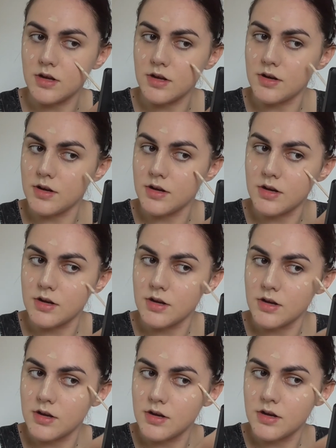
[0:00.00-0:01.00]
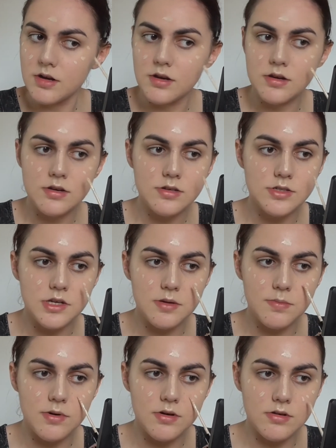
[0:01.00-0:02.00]
on the
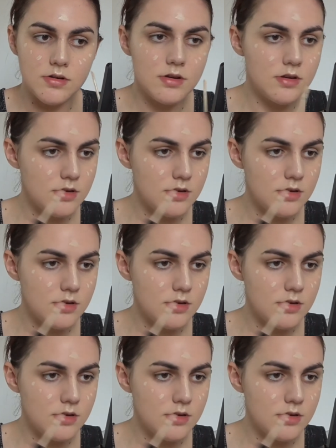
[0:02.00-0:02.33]
cheekbone.